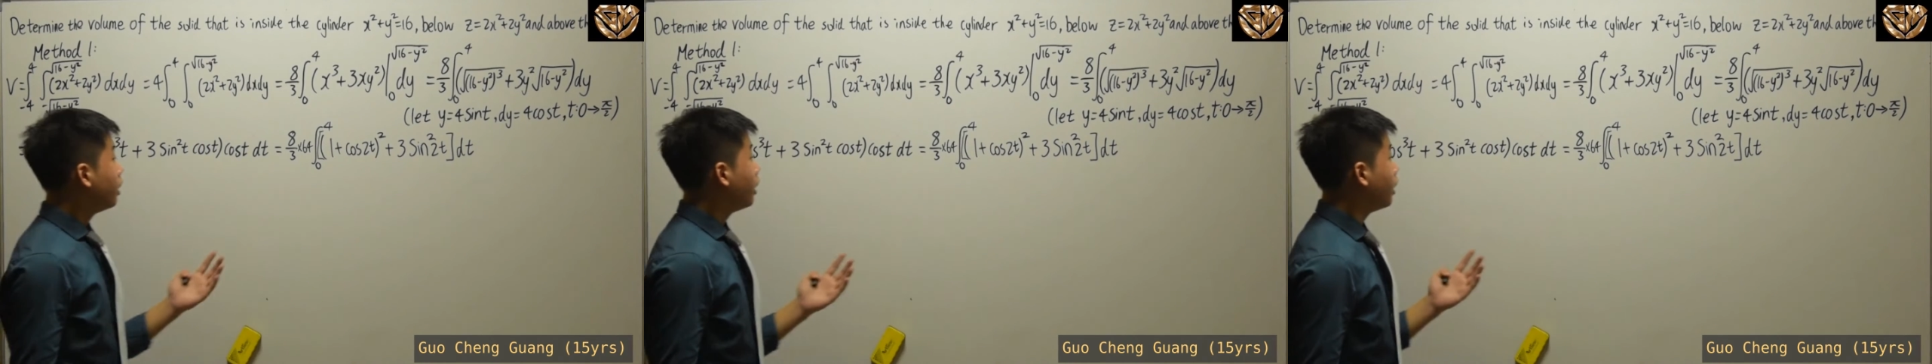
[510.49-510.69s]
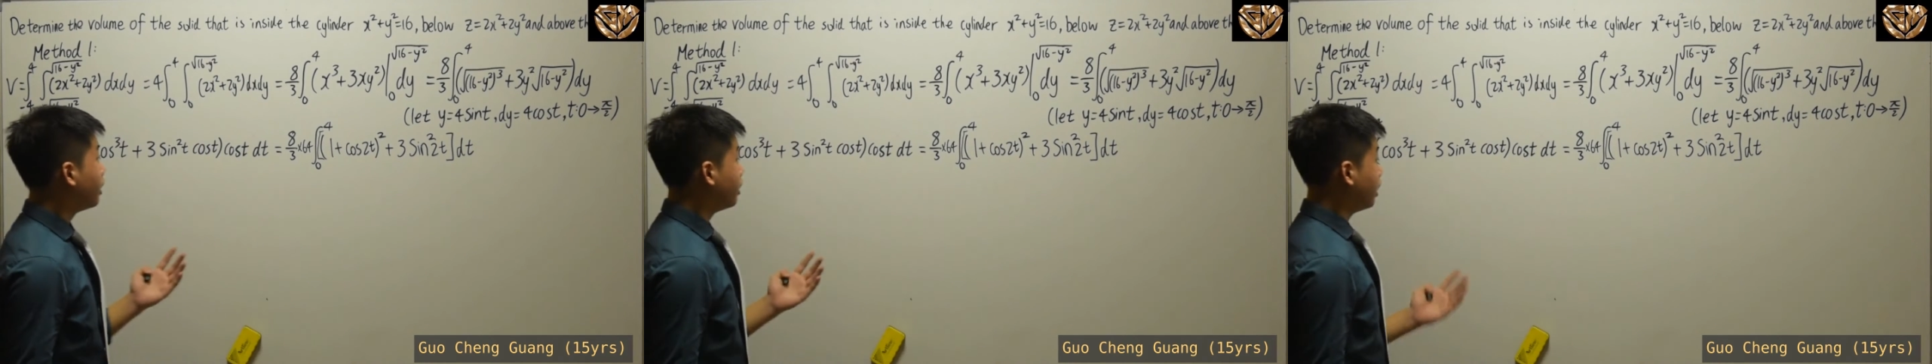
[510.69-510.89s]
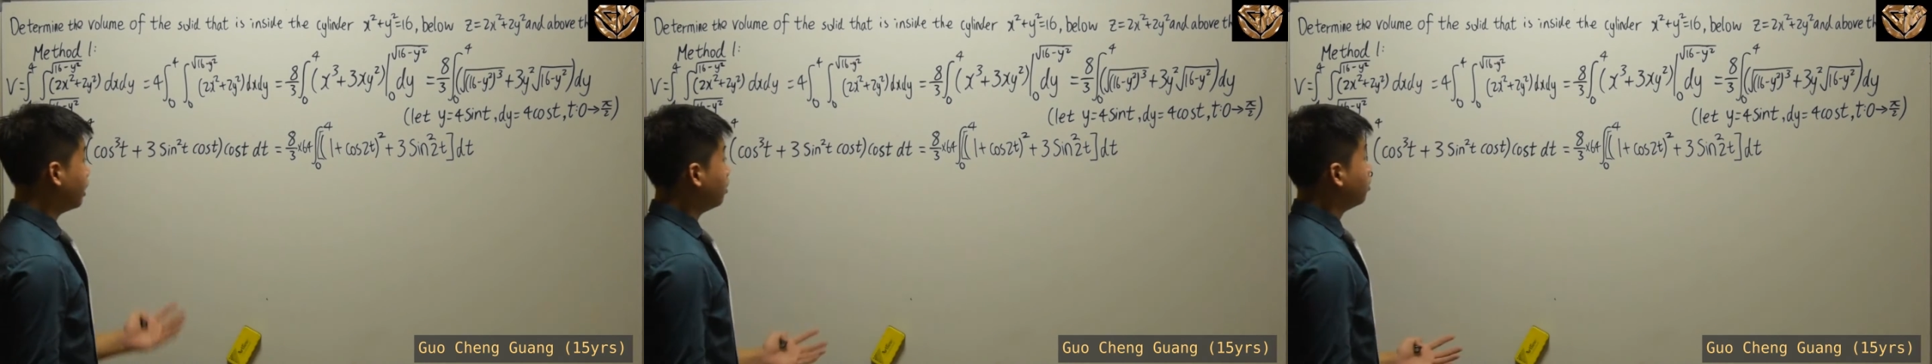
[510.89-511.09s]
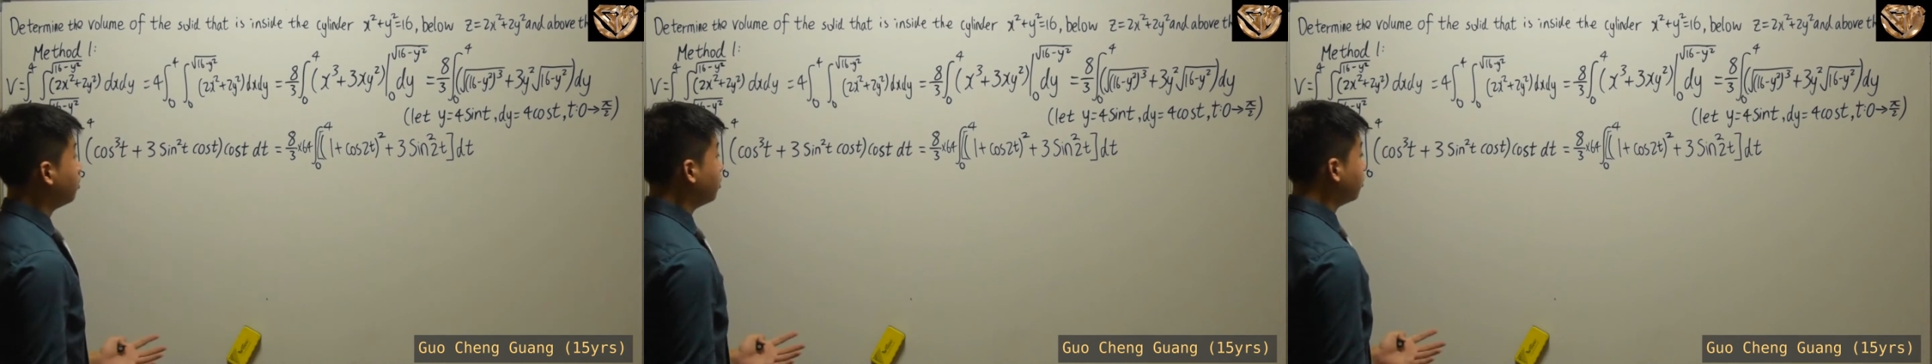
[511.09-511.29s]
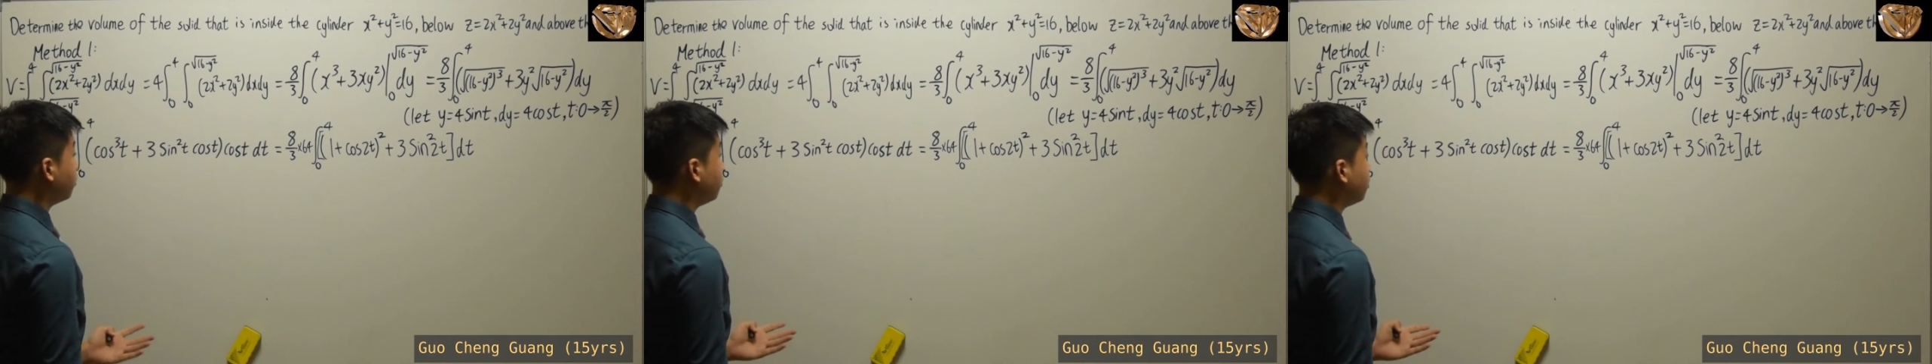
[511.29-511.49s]
And
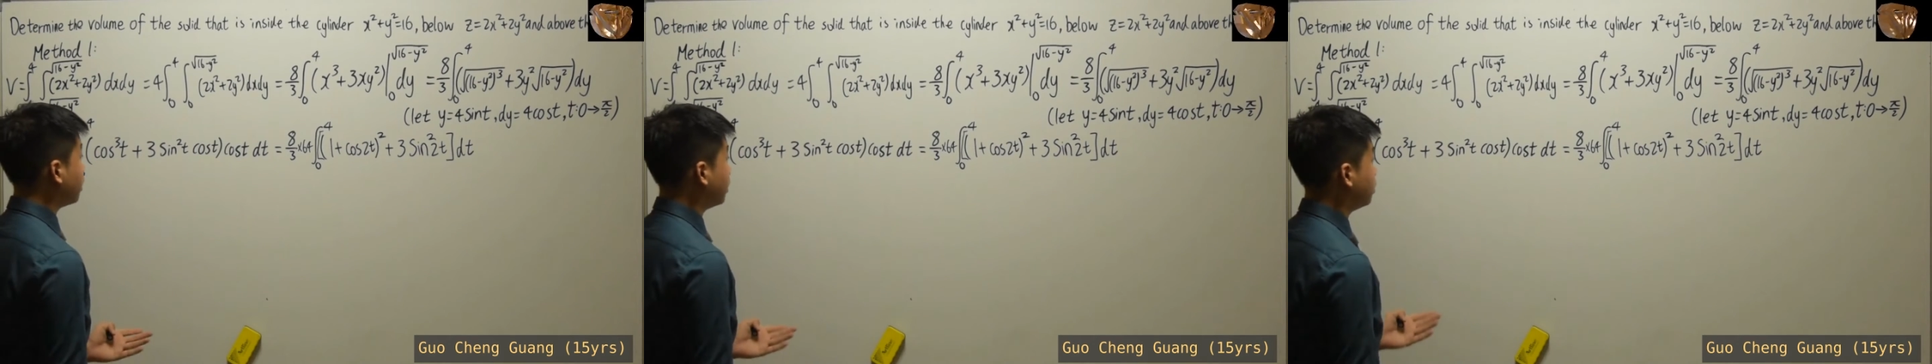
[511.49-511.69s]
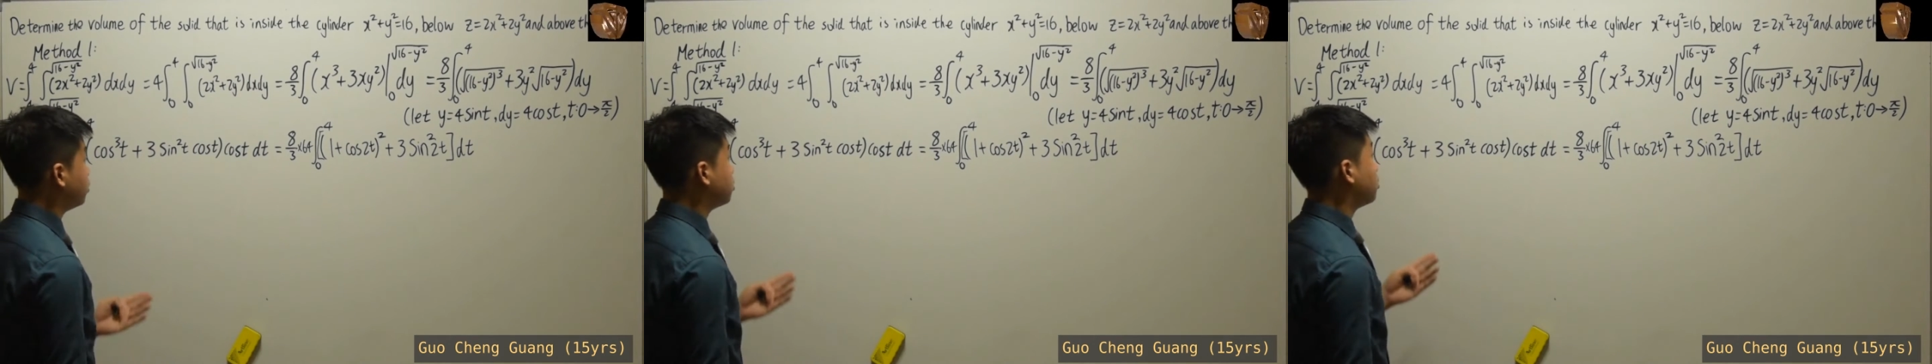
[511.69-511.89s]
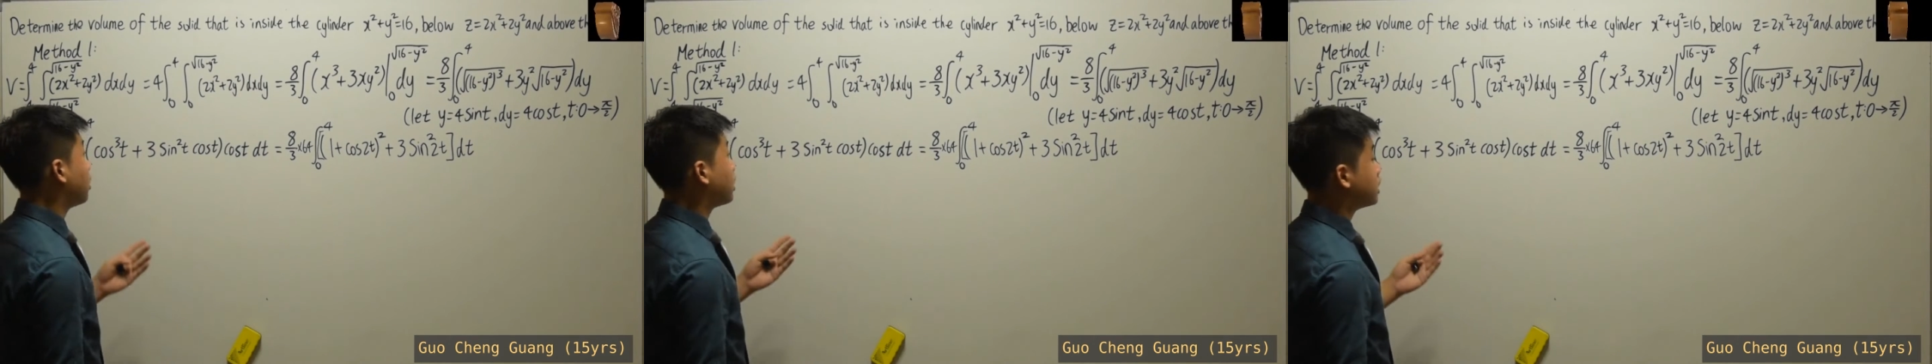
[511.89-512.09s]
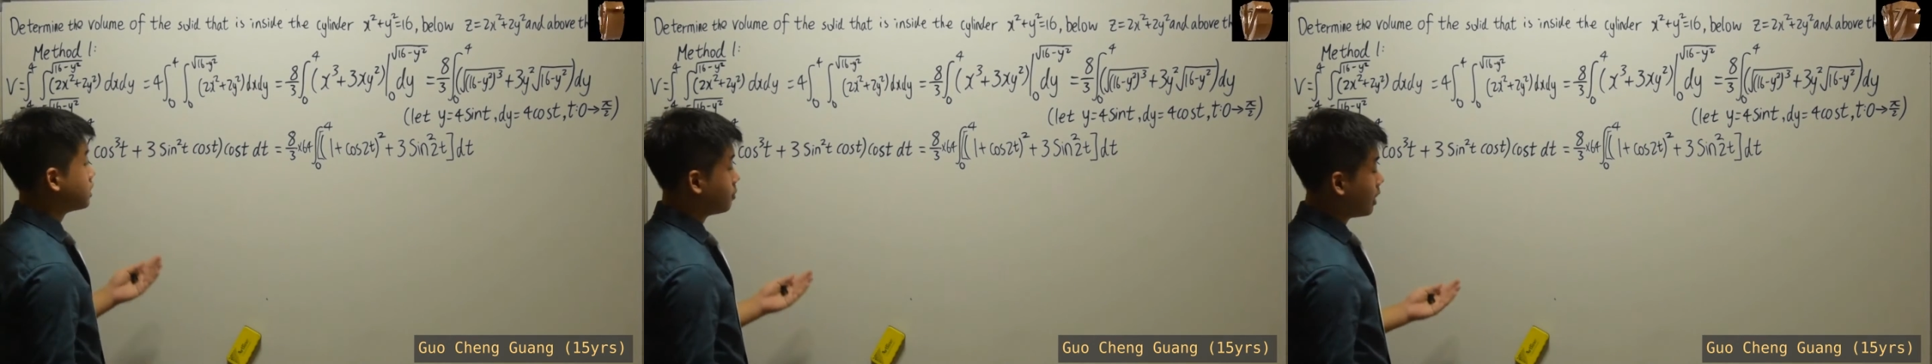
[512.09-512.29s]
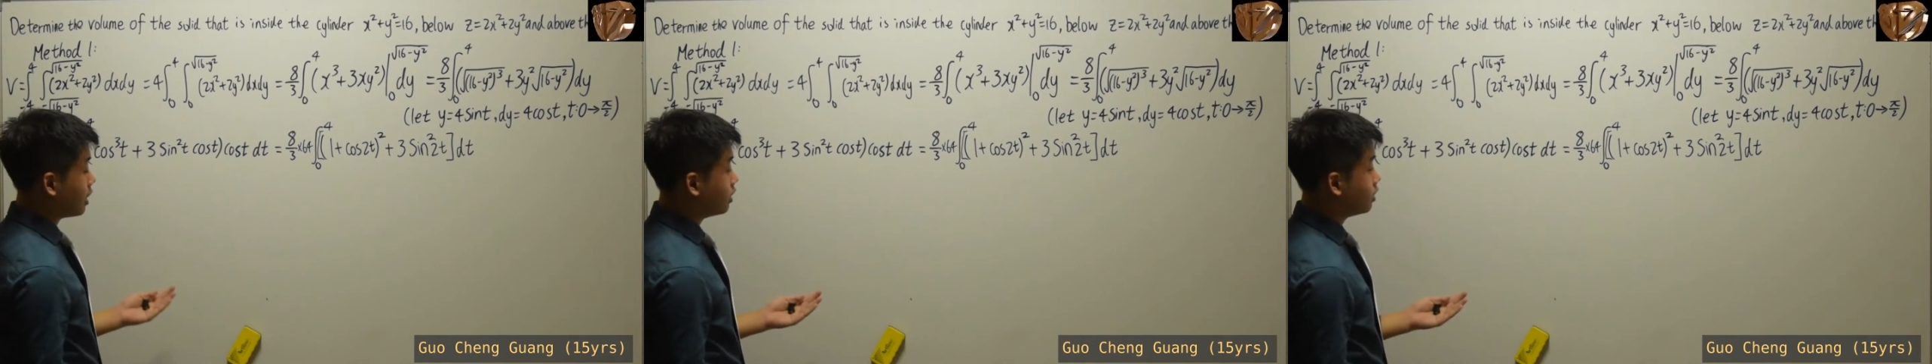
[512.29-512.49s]
now, you can choose to
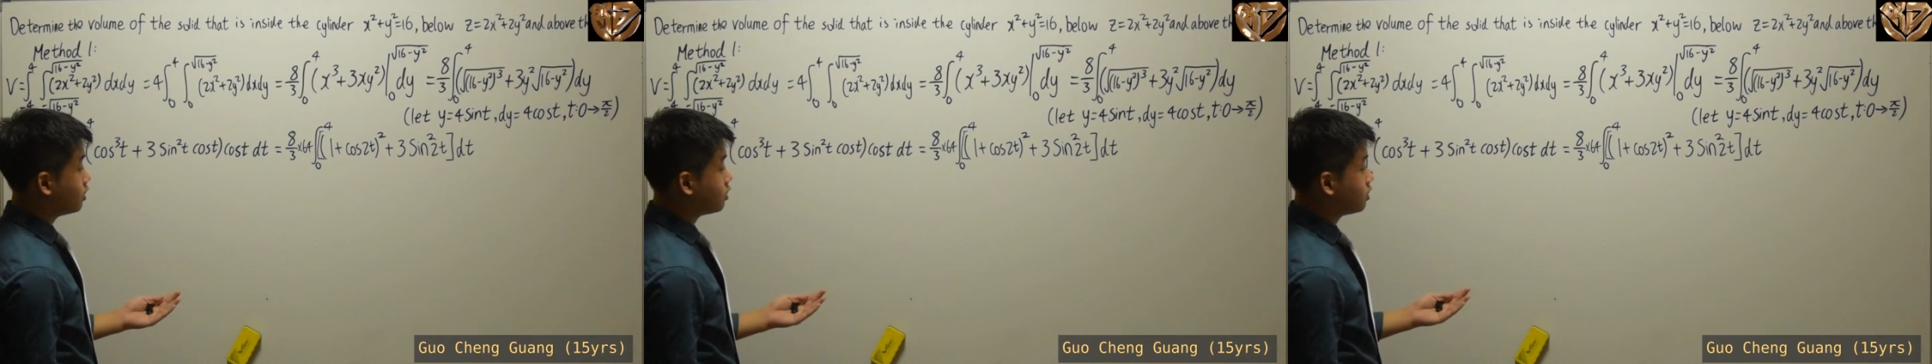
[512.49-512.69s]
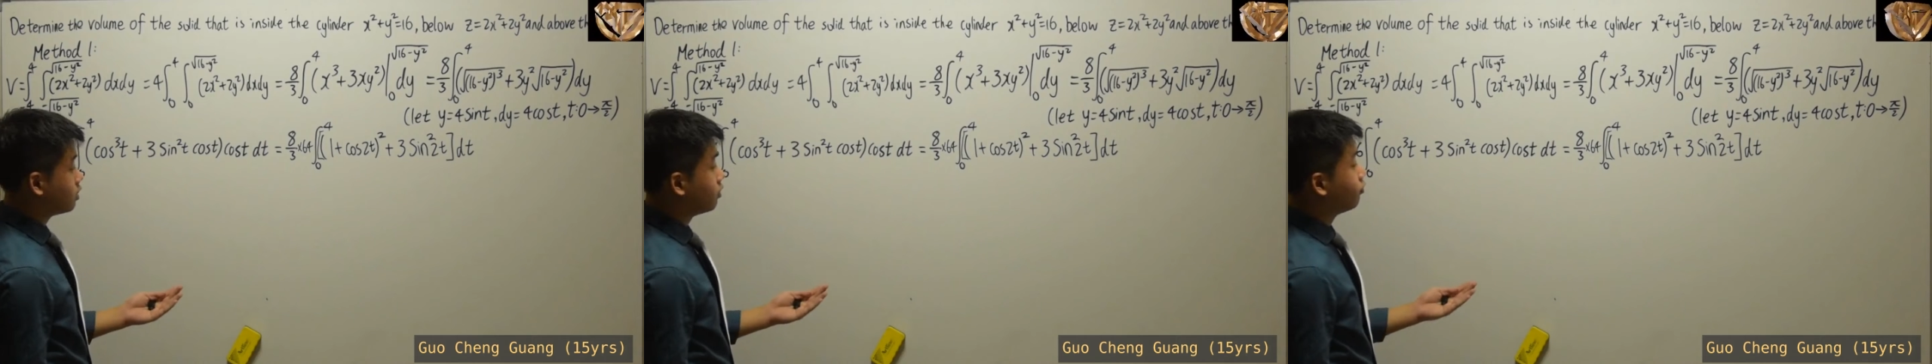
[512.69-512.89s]
expand it.